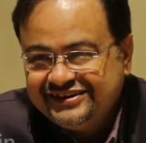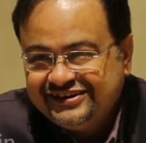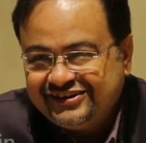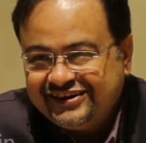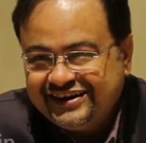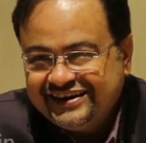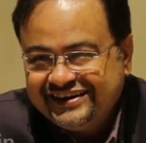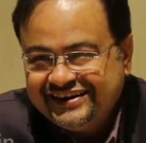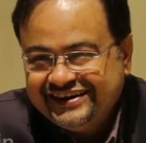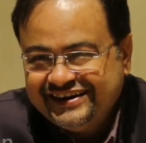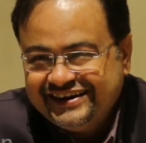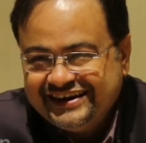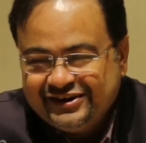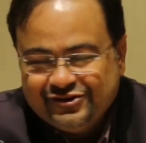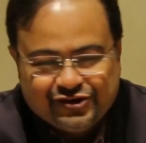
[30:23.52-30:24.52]
All right?
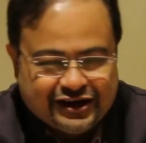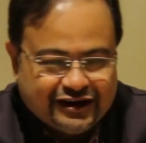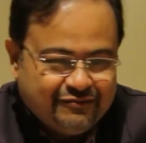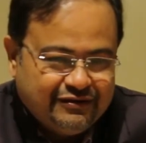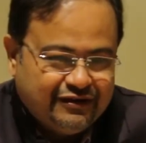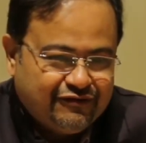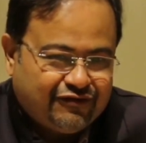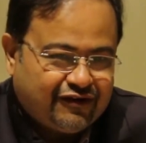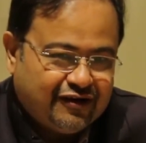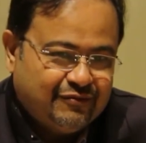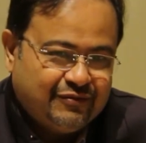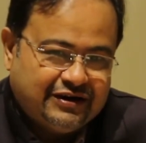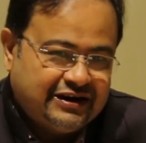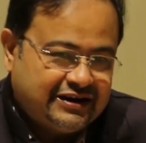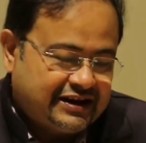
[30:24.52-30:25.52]
You can be a
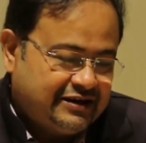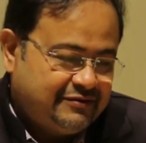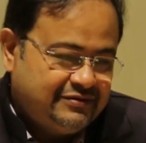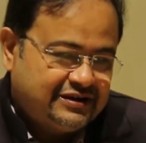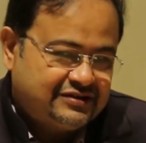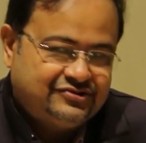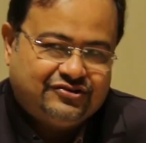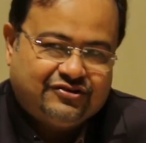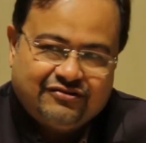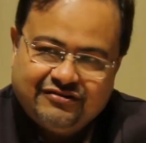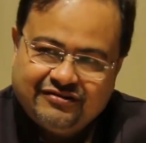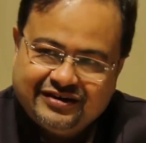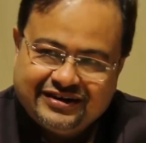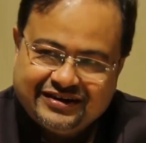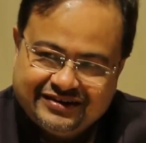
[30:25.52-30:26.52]
farmer and can be
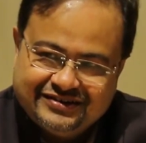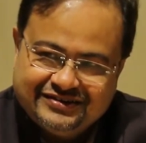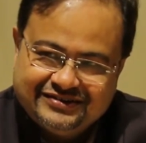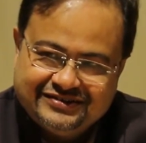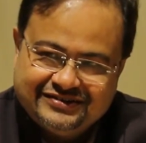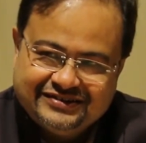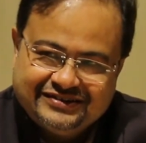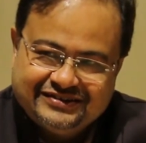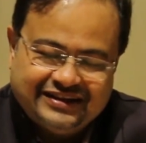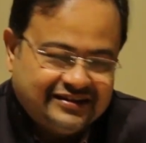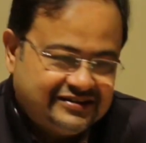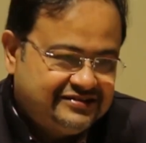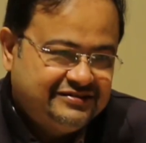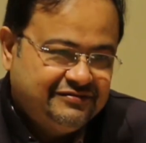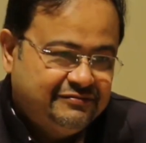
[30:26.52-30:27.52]
extraordinary.
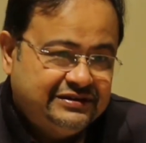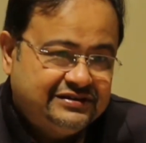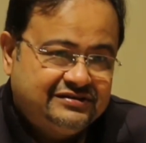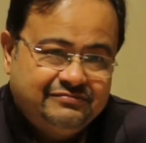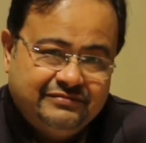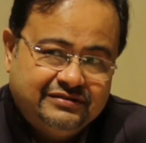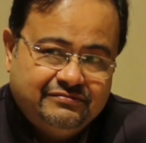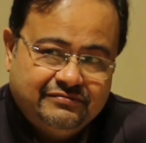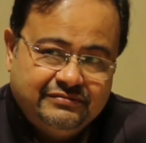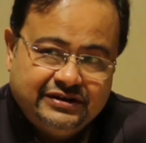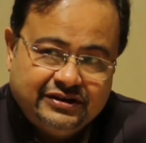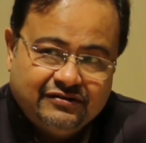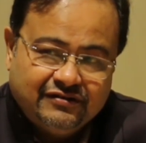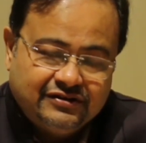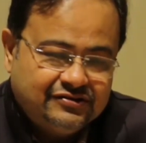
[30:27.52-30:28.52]
That's the
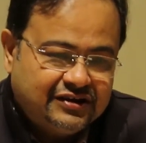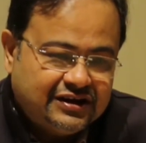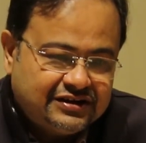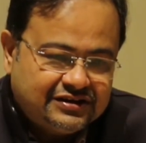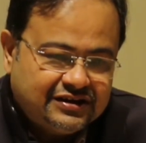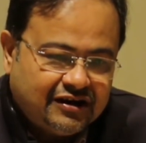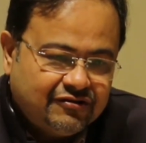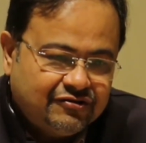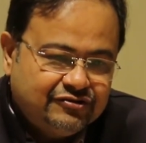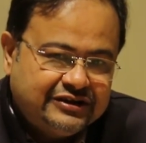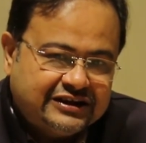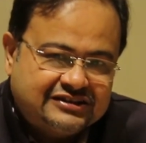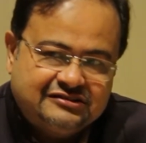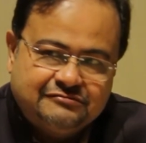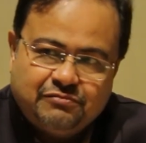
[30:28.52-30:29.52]
meaning of education. How do
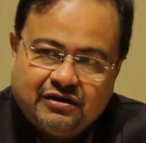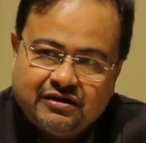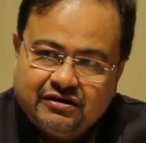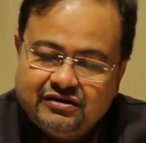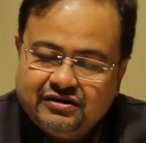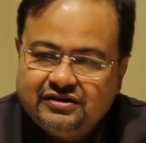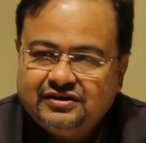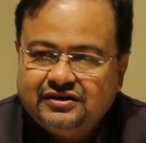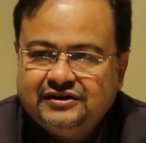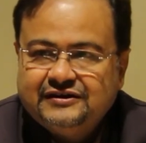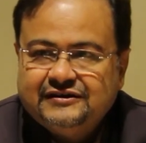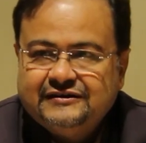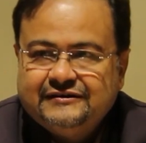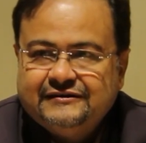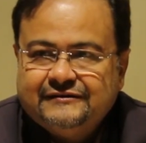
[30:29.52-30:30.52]
you expand
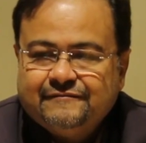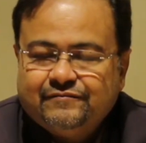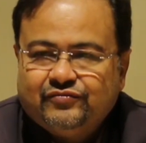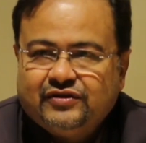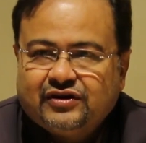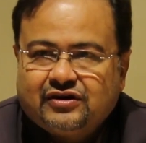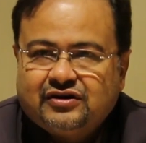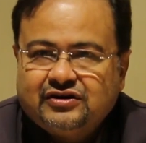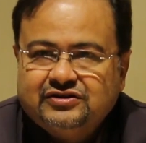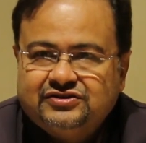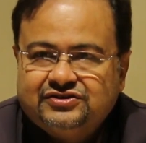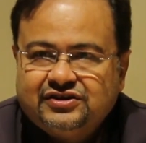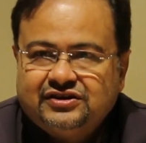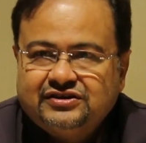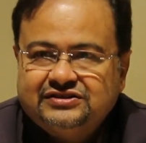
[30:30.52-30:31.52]
the
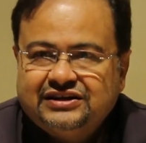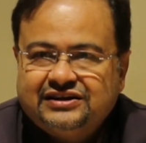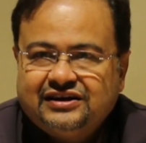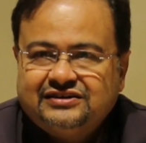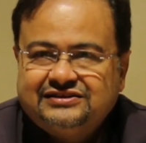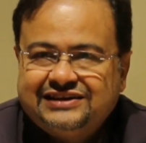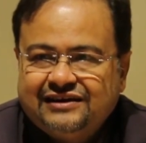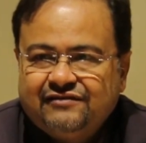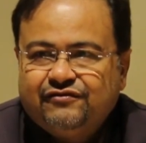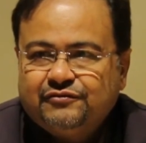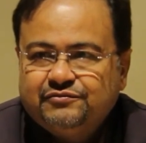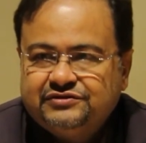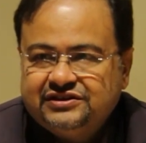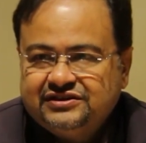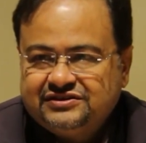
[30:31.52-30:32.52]
concerns that are
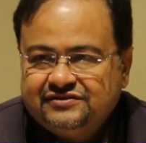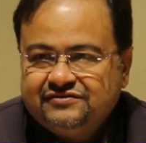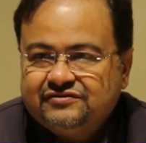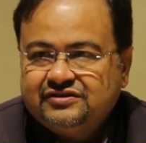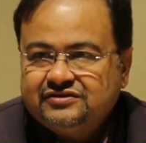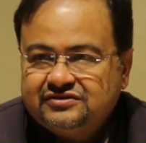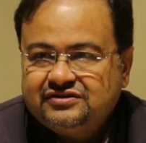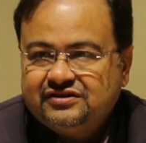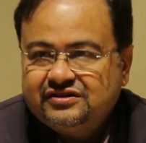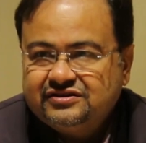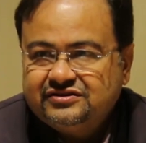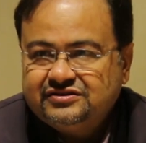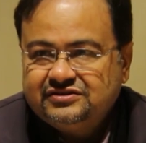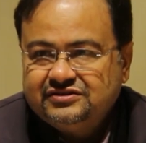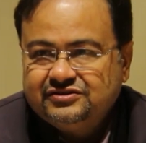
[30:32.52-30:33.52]
self-obsessive
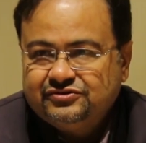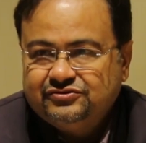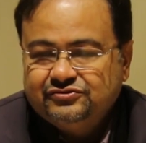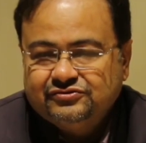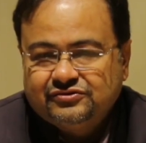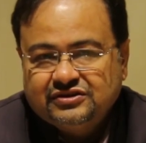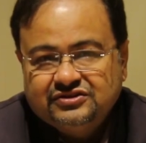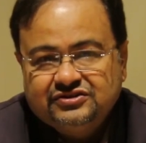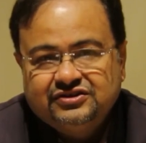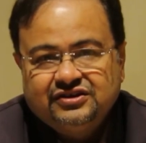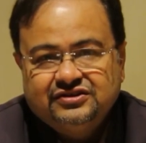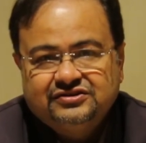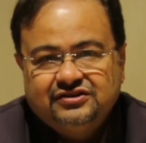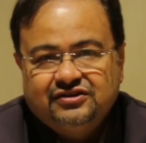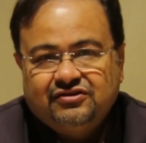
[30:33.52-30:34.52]
concerns to
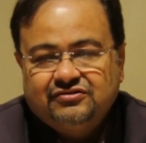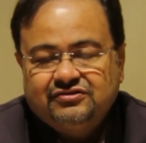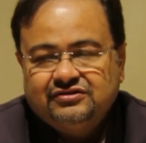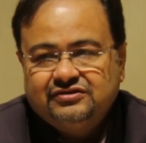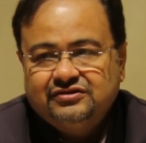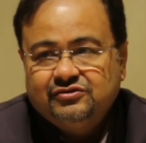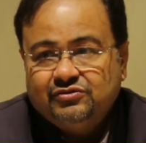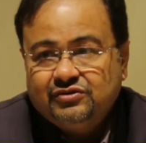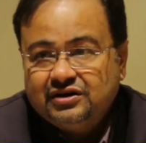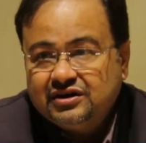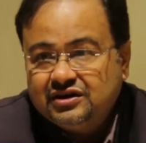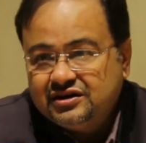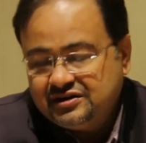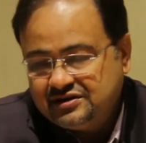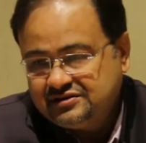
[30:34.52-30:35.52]
concerns around the
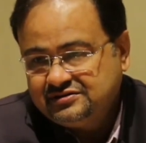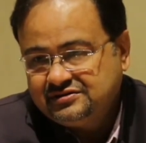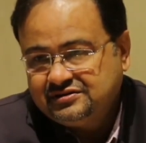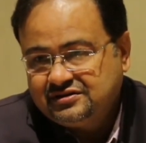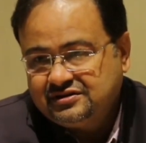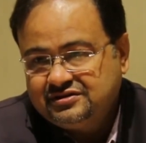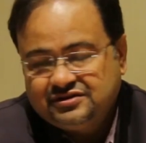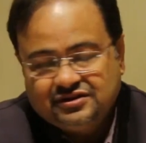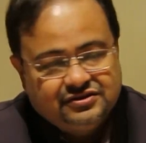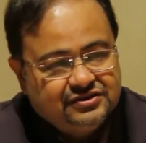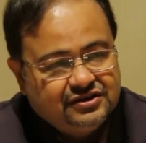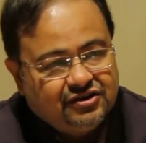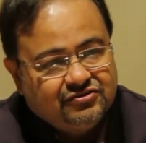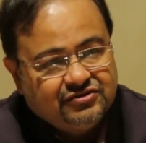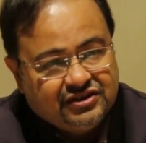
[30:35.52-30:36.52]
world, concerns
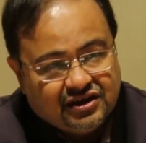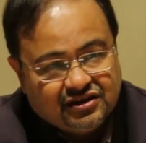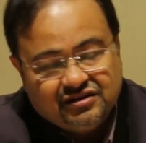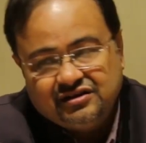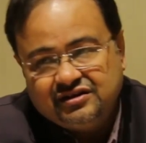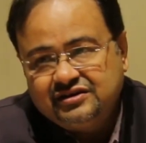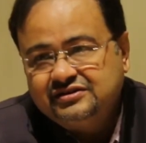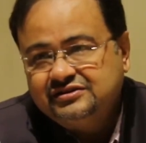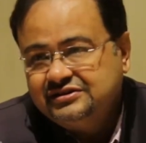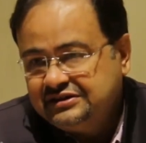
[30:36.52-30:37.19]
around the other?